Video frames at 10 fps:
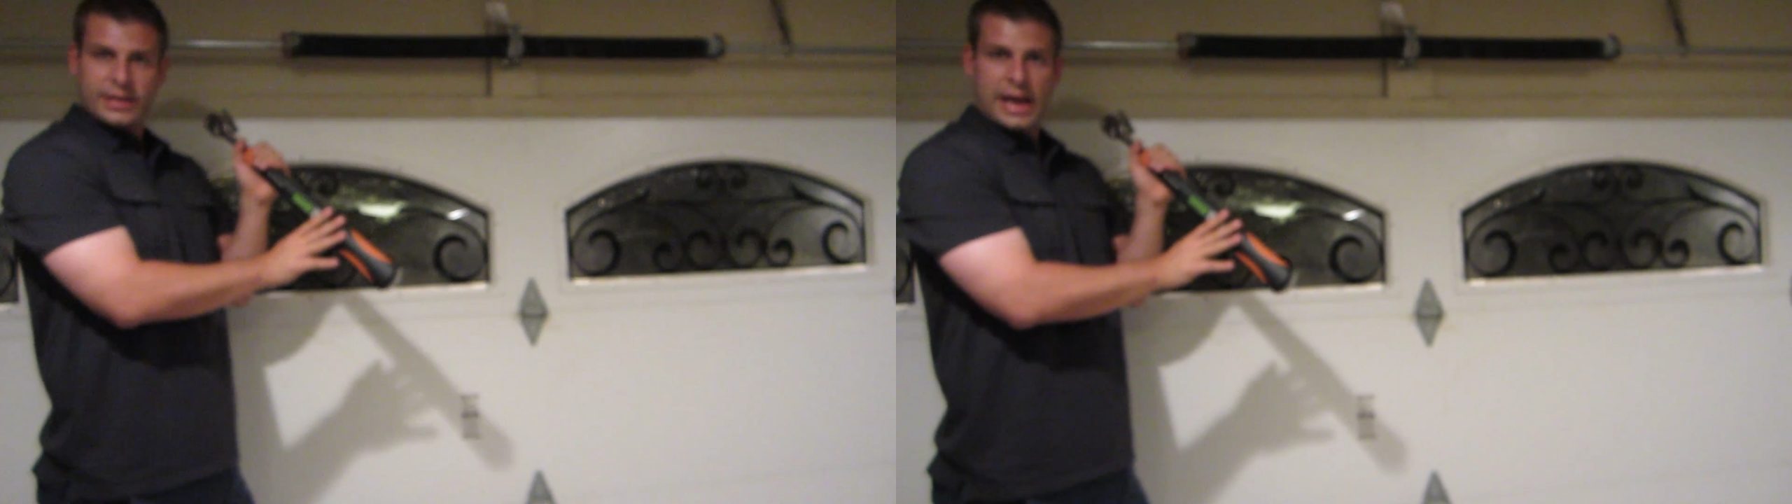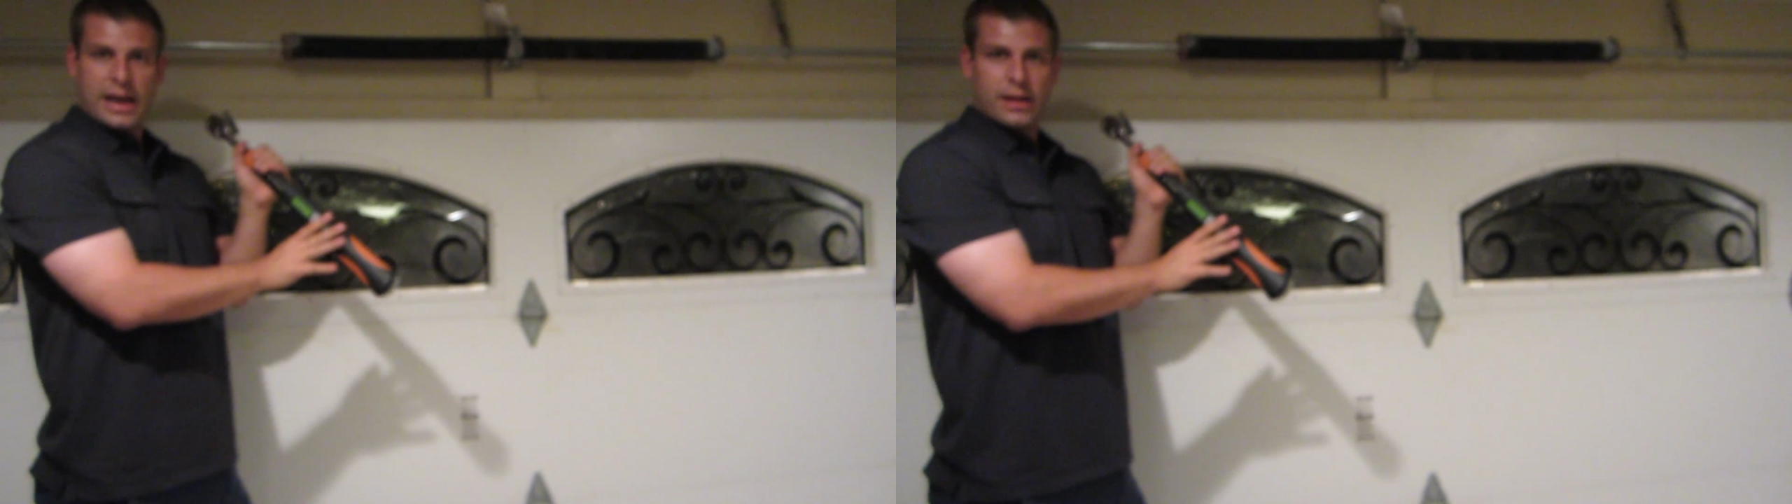
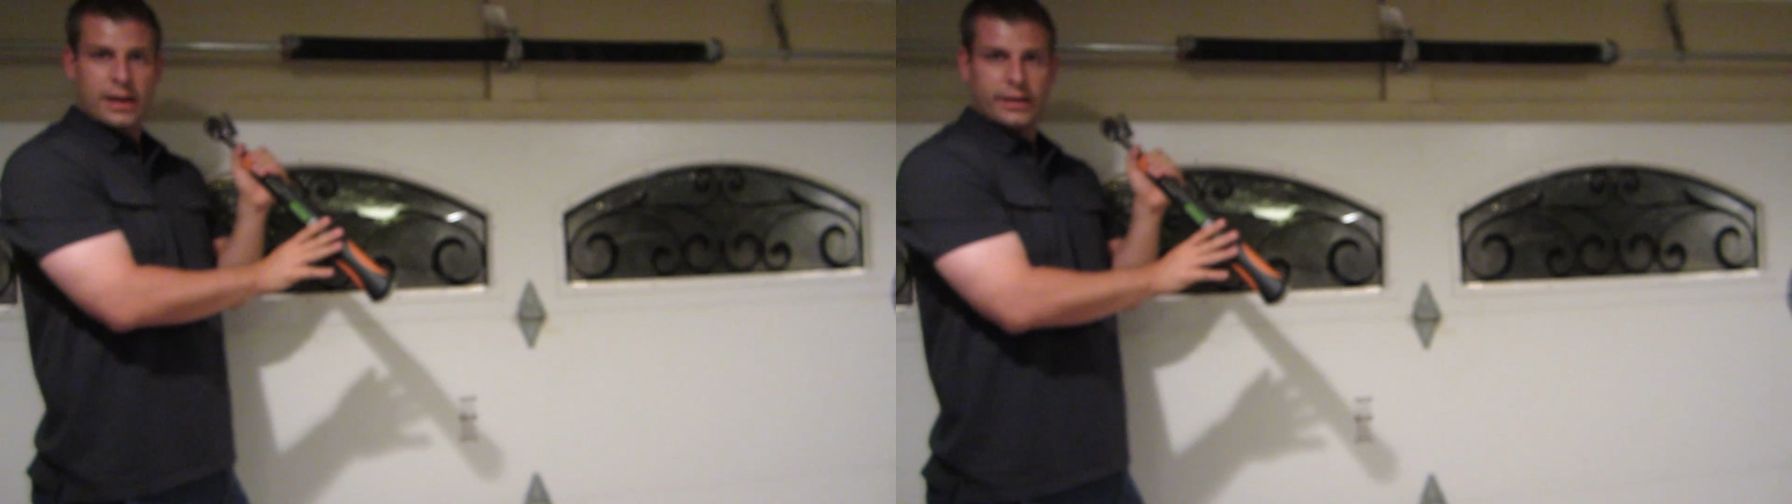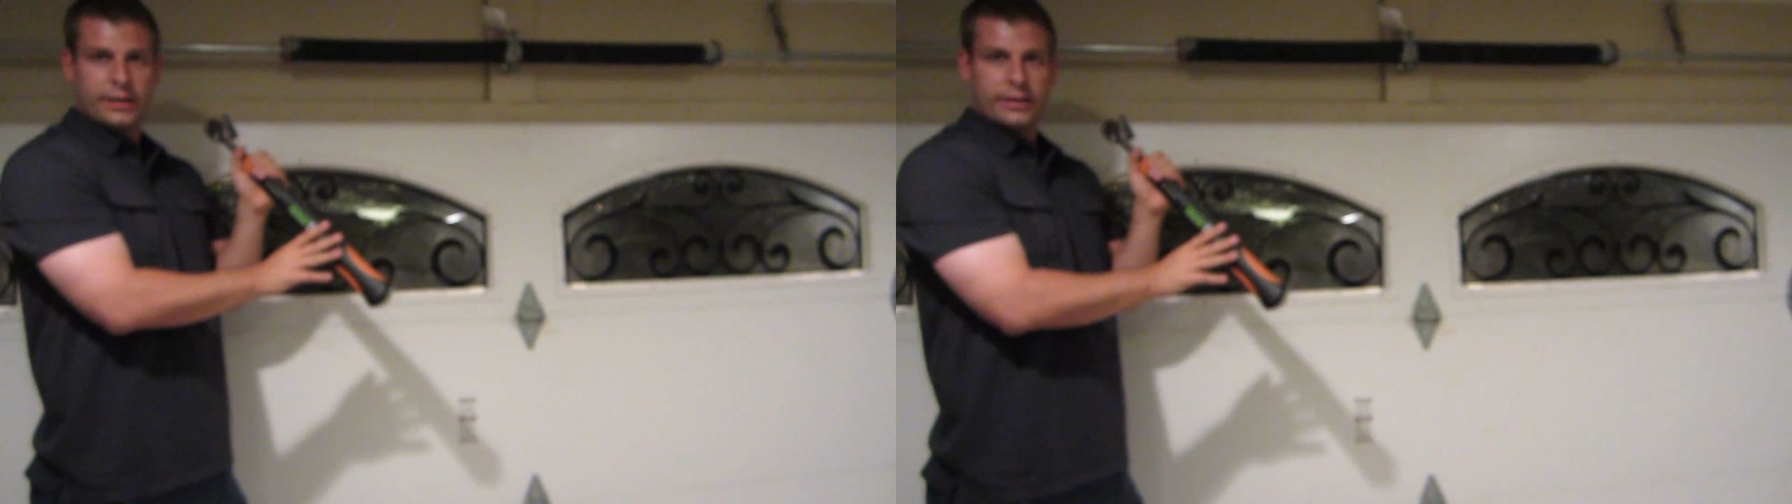scale
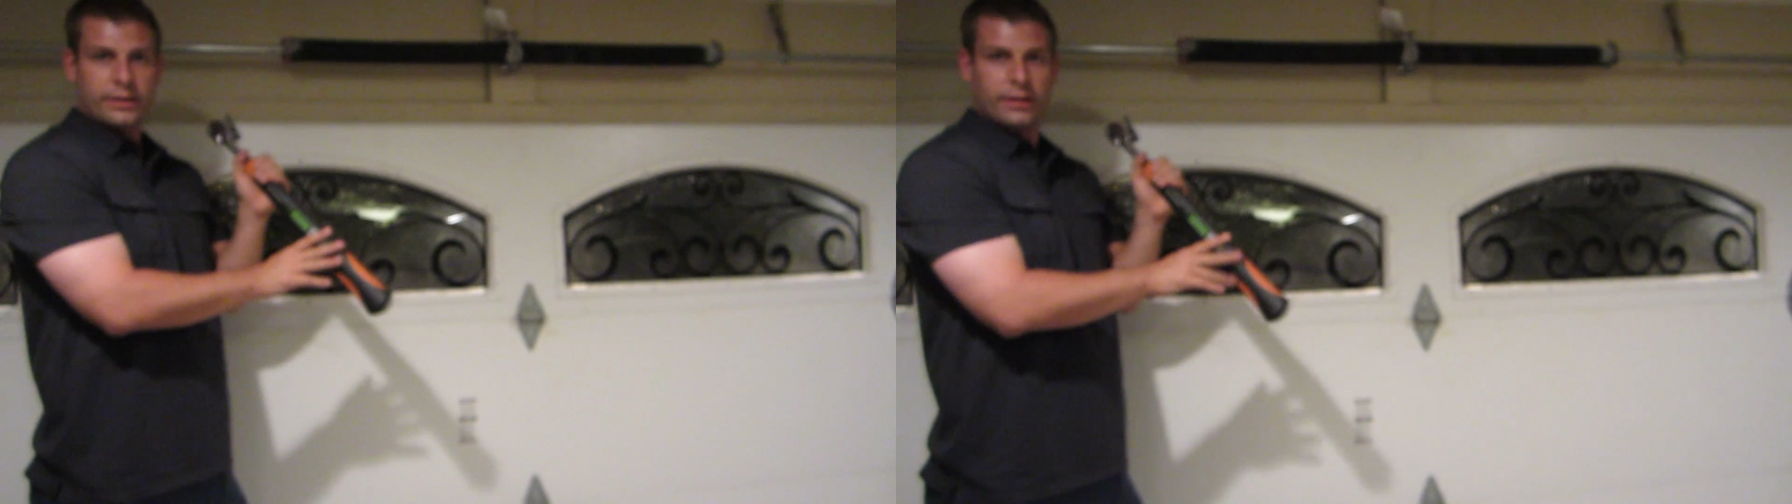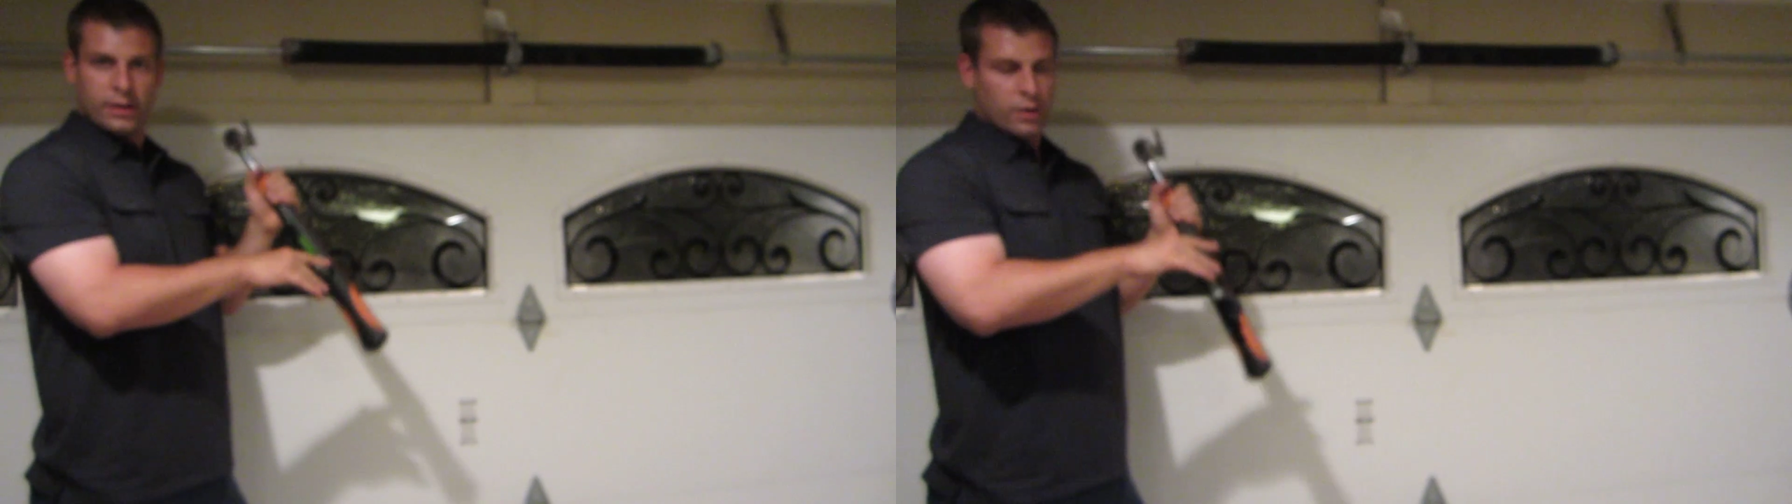on
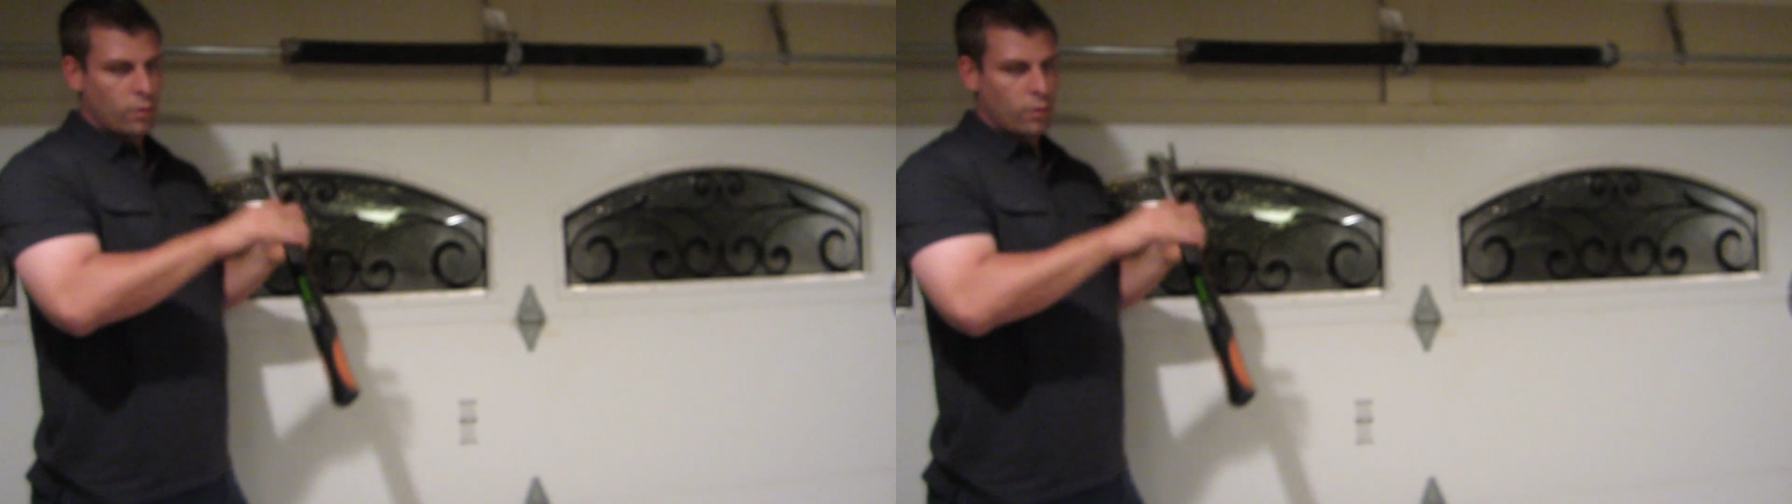here,